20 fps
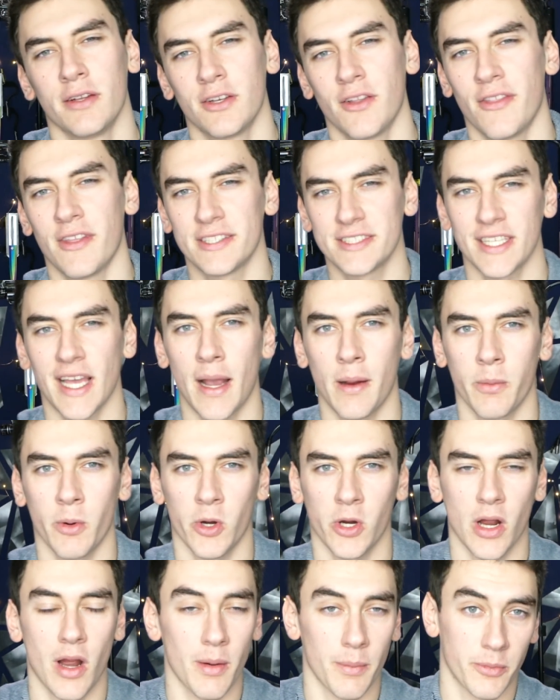to the
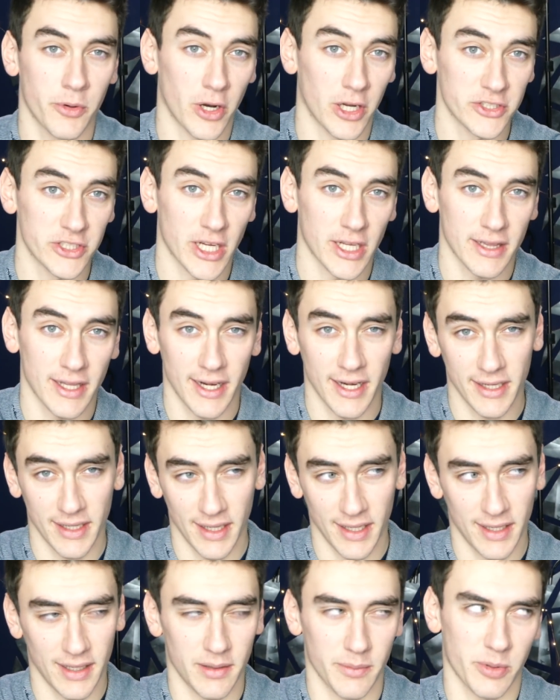Cyborg Arm um, project that I
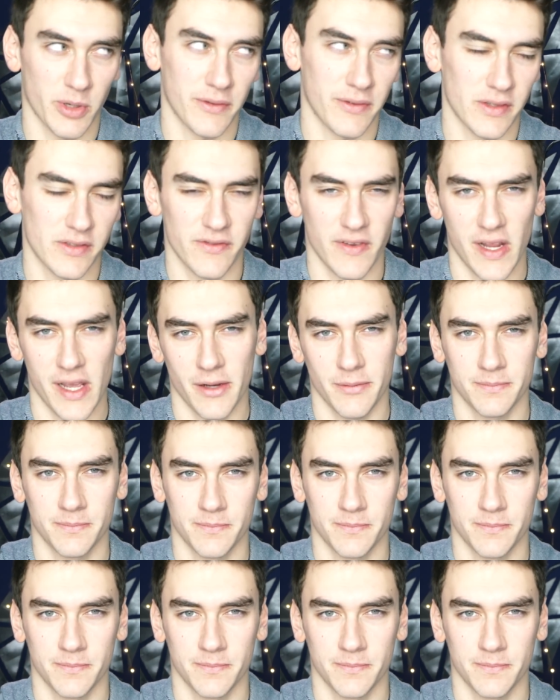did in a previous video.